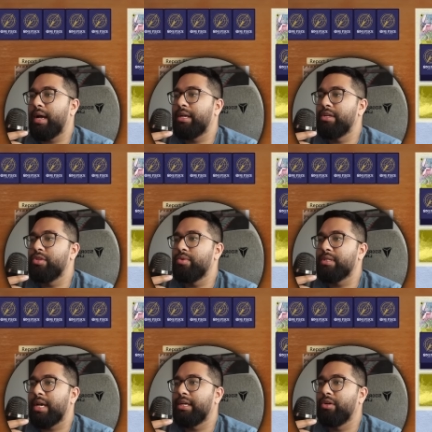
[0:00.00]
I can do
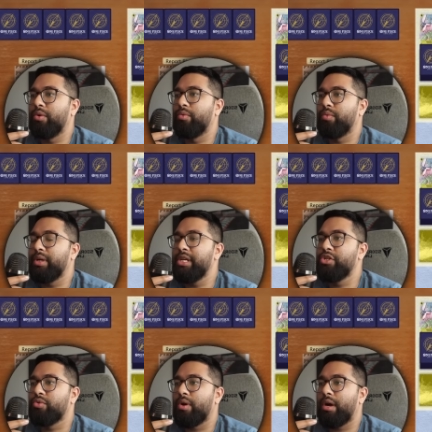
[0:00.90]
is I can go
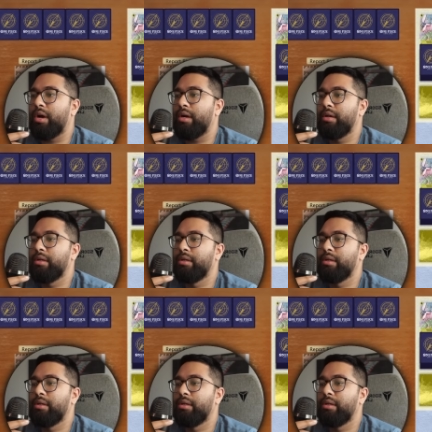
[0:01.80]
redraw